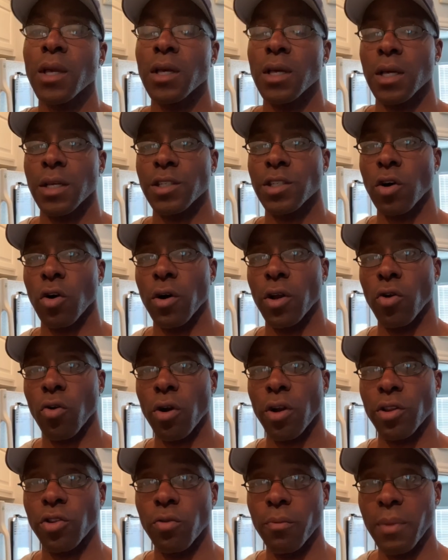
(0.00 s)
So in
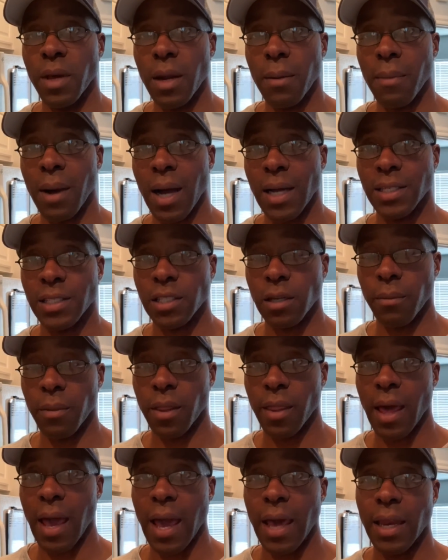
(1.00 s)
order to minimize some of
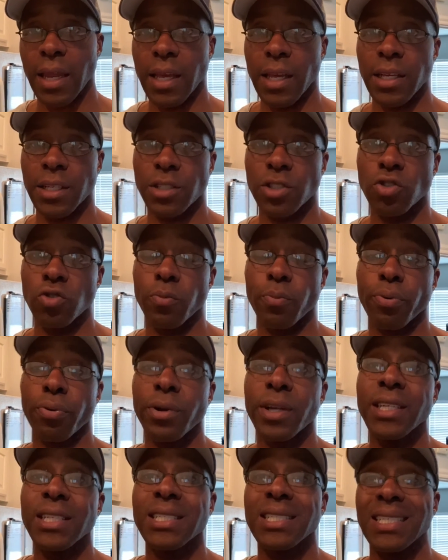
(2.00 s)
that is to
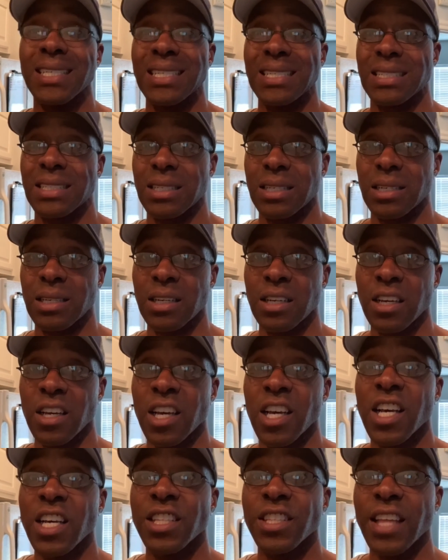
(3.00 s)
pre-season.
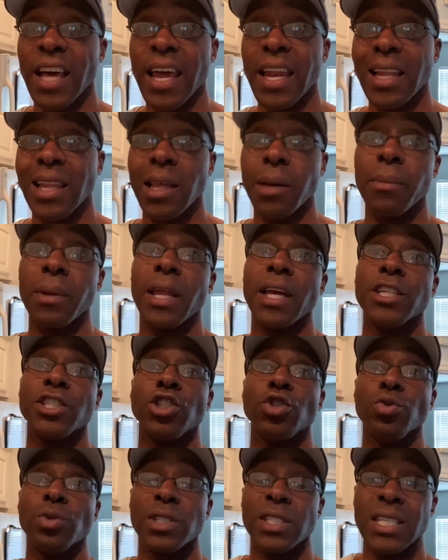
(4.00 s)
That eliminates
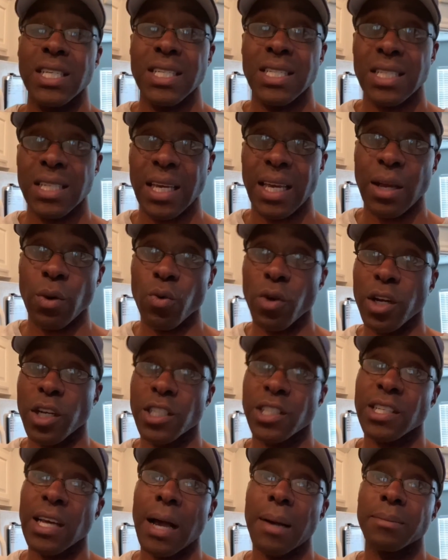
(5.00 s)
you seasoning when
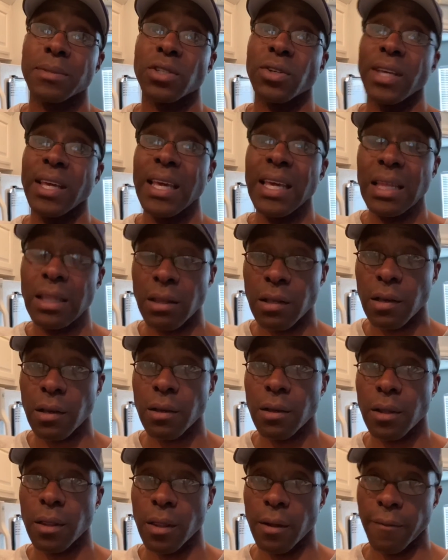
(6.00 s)
it's time to eat
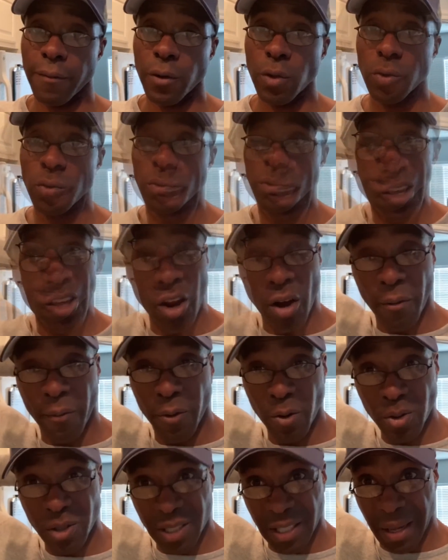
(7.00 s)
the food. You know,
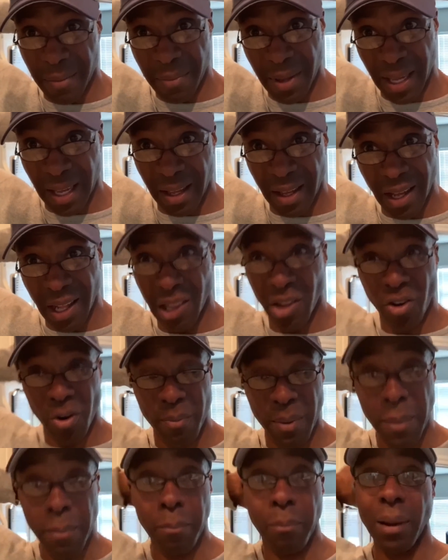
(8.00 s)
foods can be a little
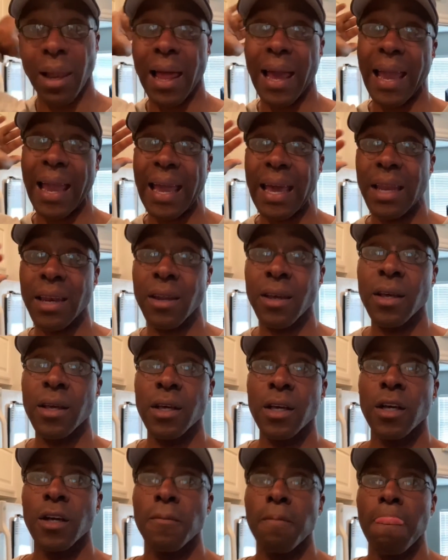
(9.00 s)
bit bland,
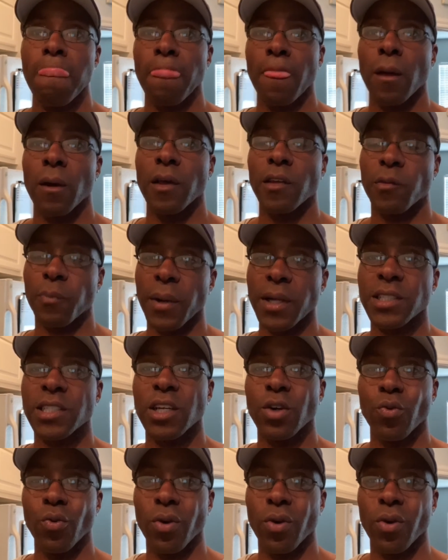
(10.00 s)
especially